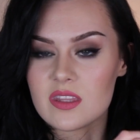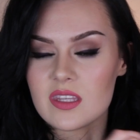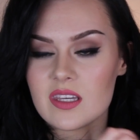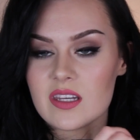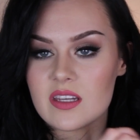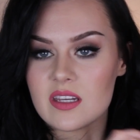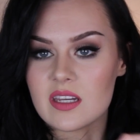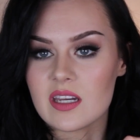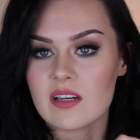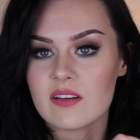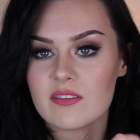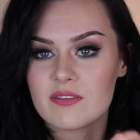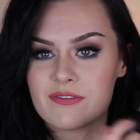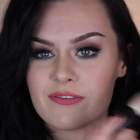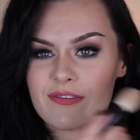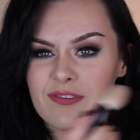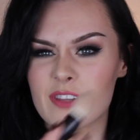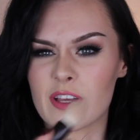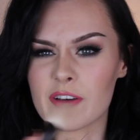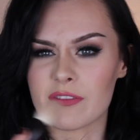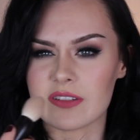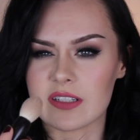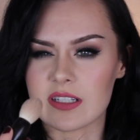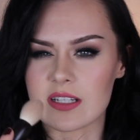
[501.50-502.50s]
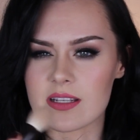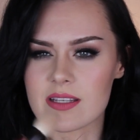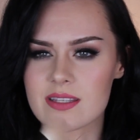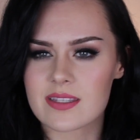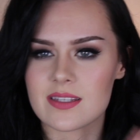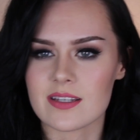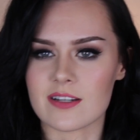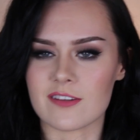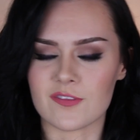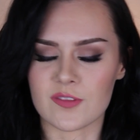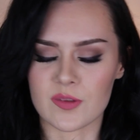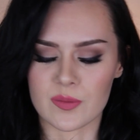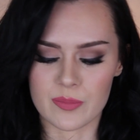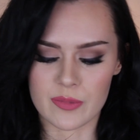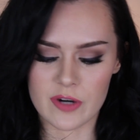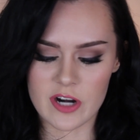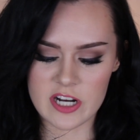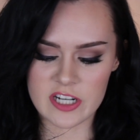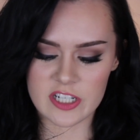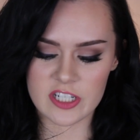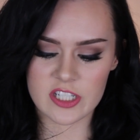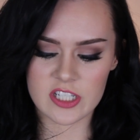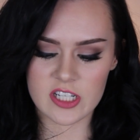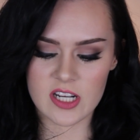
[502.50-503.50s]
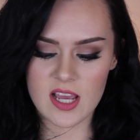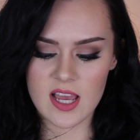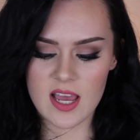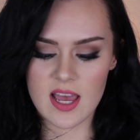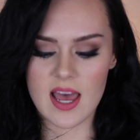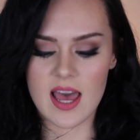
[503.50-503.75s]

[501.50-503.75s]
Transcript: the fluffiness of the brush,